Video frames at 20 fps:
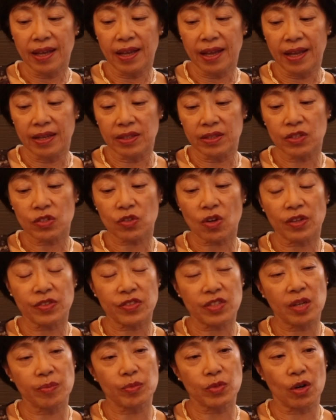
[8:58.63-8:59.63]
And this
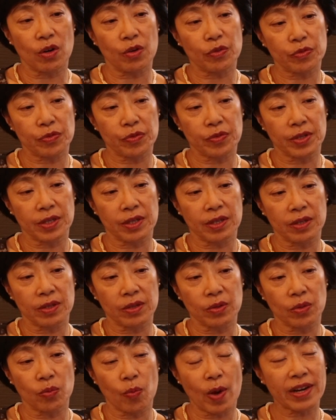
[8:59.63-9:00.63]
concept of
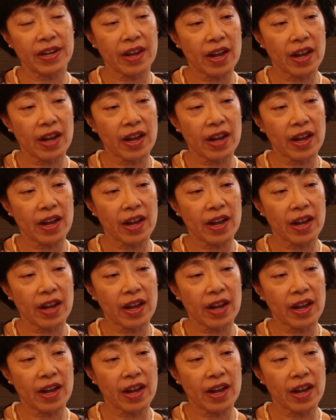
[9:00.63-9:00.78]
One